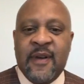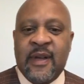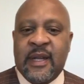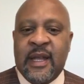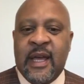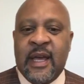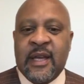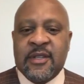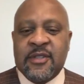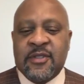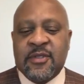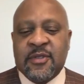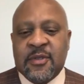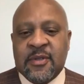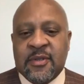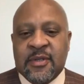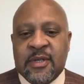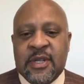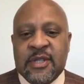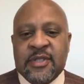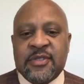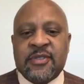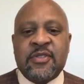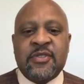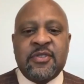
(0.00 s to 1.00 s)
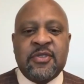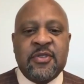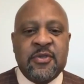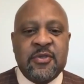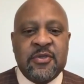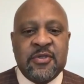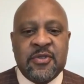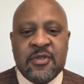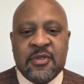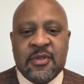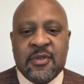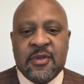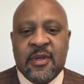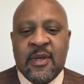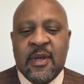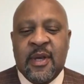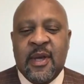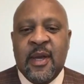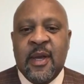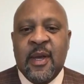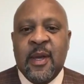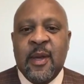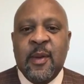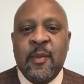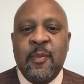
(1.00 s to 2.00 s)
the financial institution.
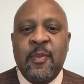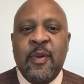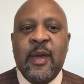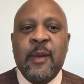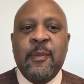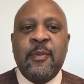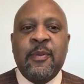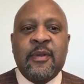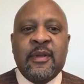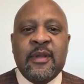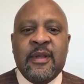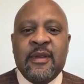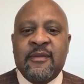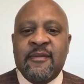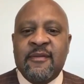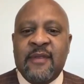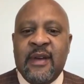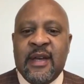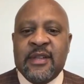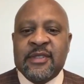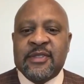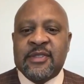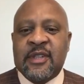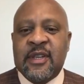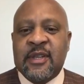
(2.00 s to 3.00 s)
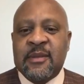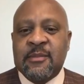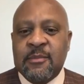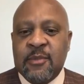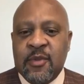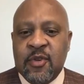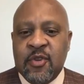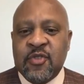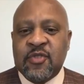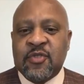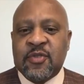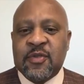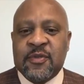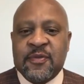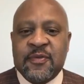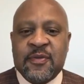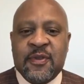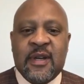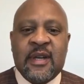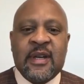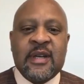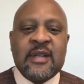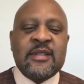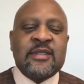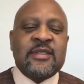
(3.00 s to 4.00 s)
People invest in
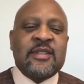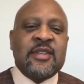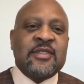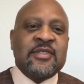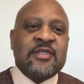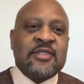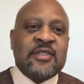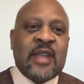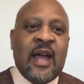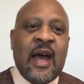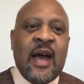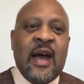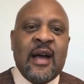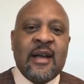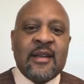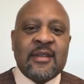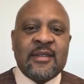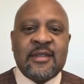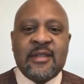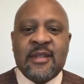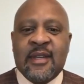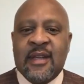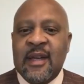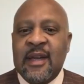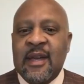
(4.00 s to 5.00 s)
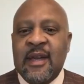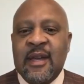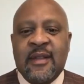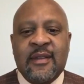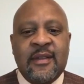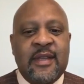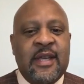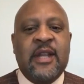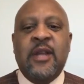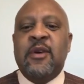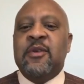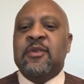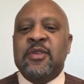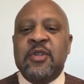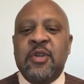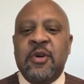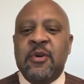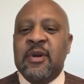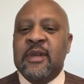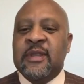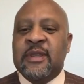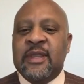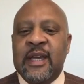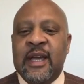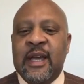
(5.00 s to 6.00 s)
mutual funds and stocks. They
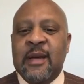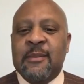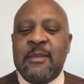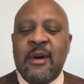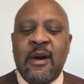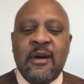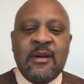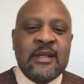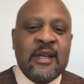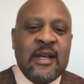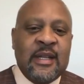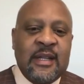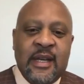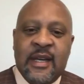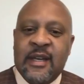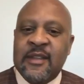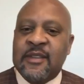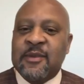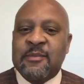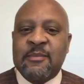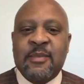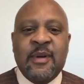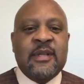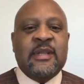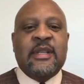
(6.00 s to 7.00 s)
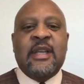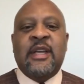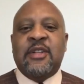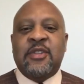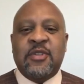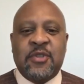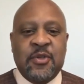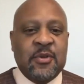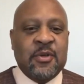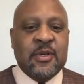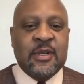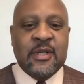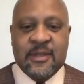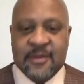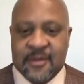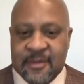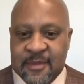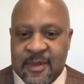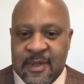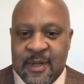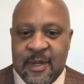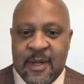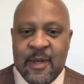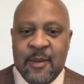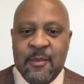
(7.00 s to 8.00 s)
don't know anything about that either, but they do
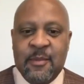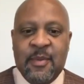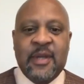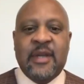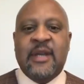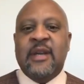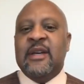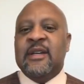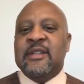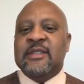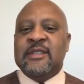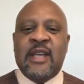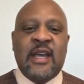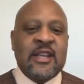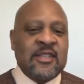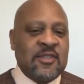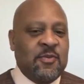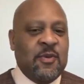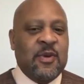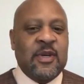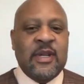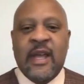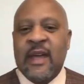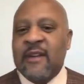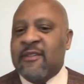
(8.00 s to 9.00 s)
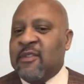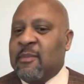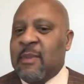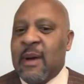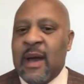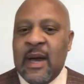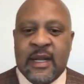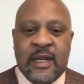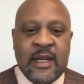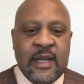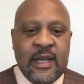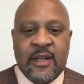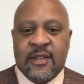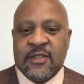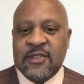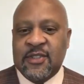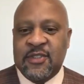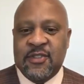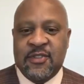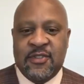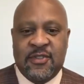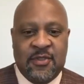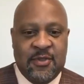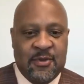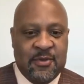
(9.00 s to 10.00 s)
it because that's what everybody
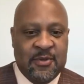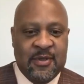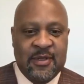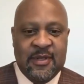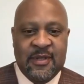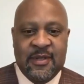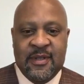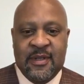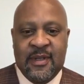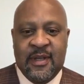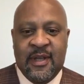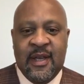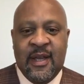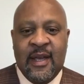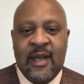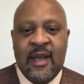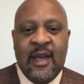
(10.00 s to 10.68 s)
else is doing.